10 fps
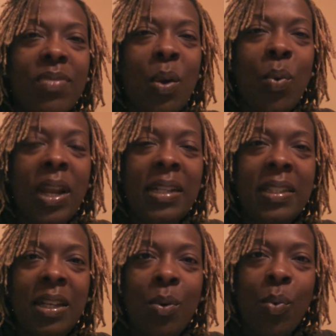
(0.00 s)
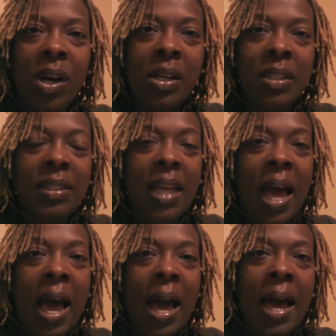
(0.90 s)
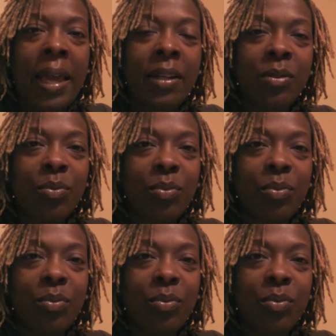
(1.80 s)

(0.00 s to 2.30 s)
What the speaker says: what I did was I